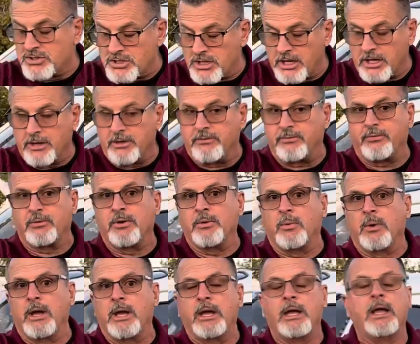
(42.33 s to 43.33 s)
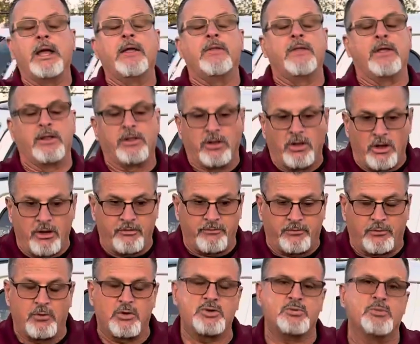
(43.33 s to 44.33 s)
side of the freeway and then law
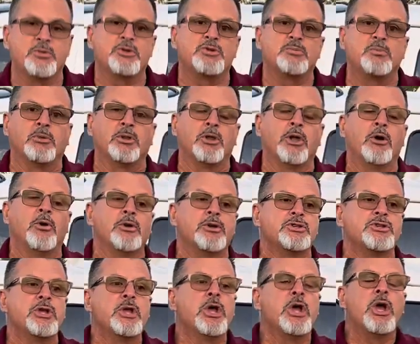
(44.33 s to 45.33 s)
enforcement's below us.